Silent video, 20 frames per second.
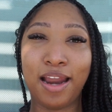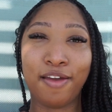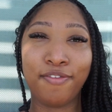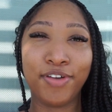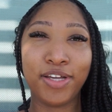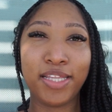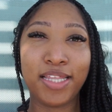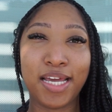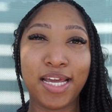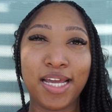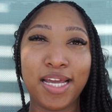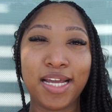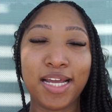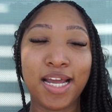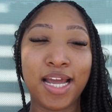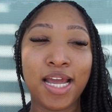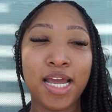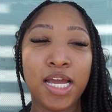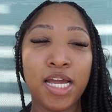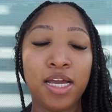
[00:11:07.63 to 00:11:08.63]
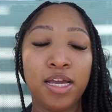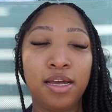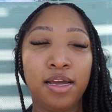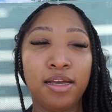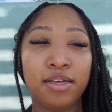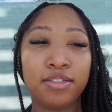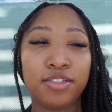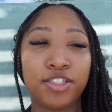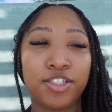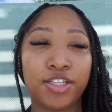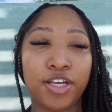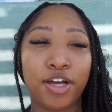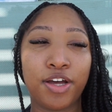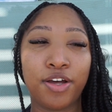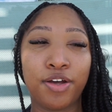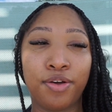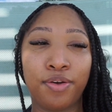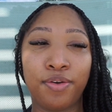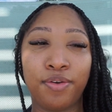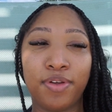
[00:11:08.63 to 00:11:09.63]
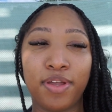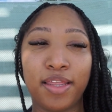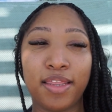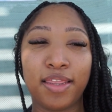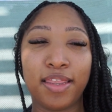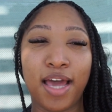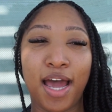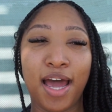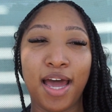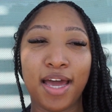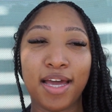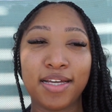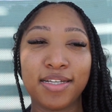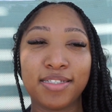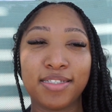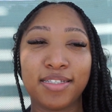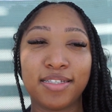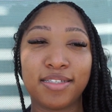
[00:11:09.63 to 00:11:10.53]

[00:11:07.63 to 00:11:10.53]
everything. So that